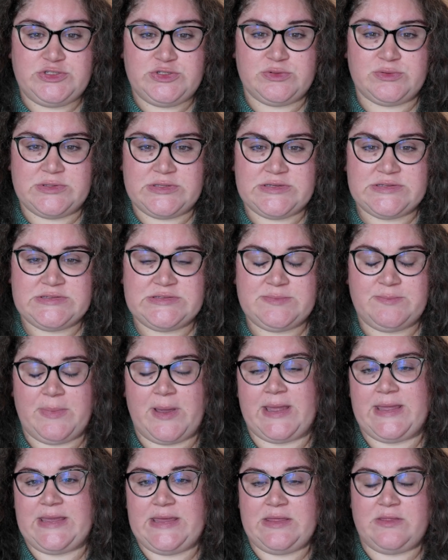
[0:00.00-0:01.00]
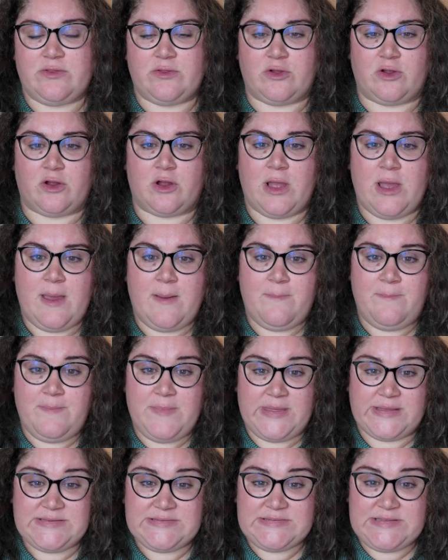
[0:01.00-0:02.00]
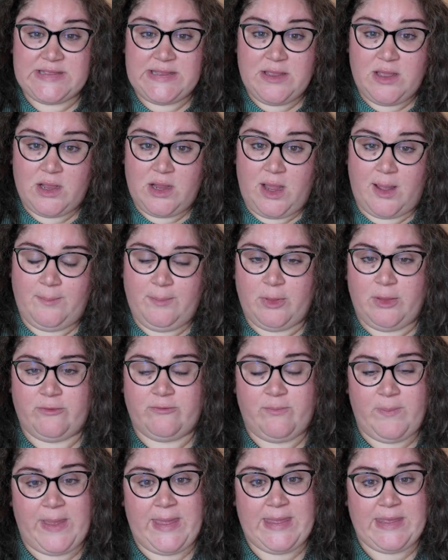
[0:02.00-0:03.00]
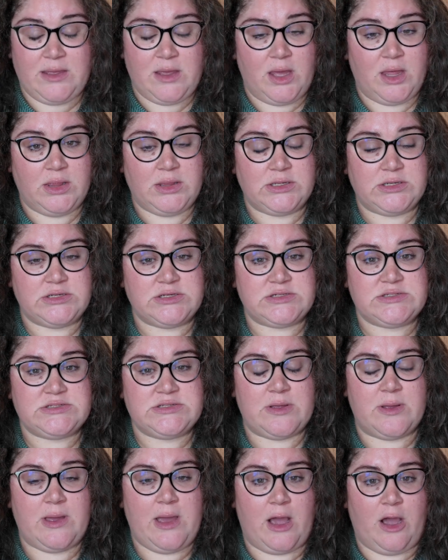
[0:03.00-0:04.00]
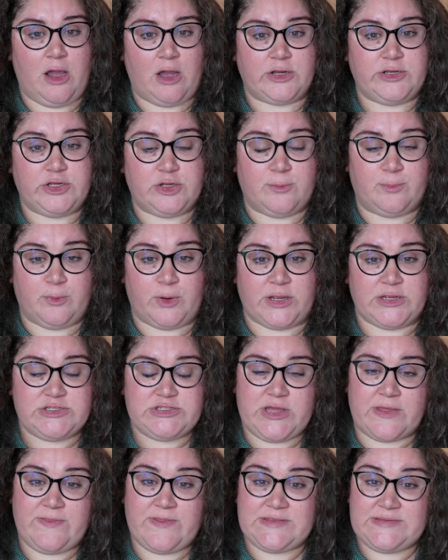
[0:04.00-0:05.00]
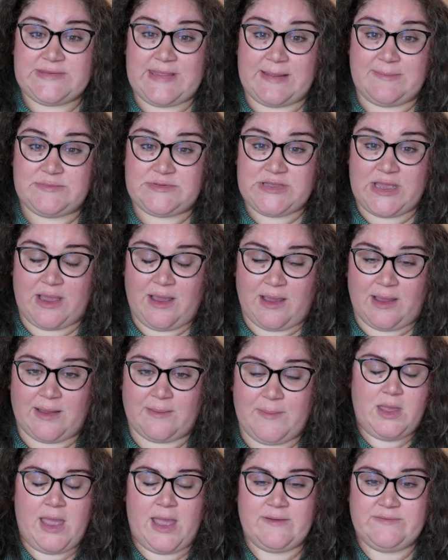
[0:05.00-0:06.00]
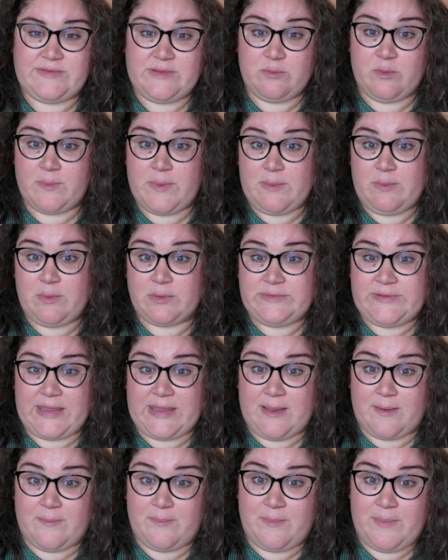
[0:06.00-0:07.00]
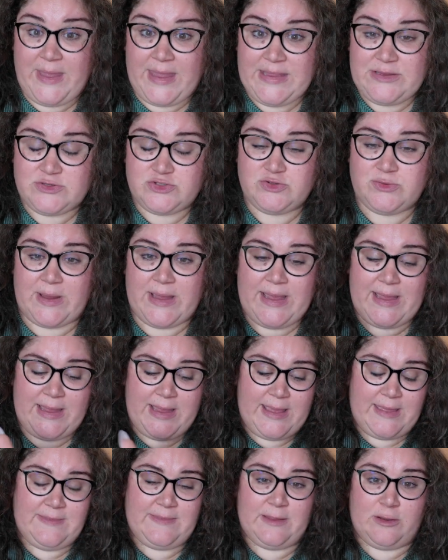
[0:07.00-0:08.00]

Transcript: do this by either mixing a couple of paint colors on your brush at the same time. I've seen where people take a paint tray and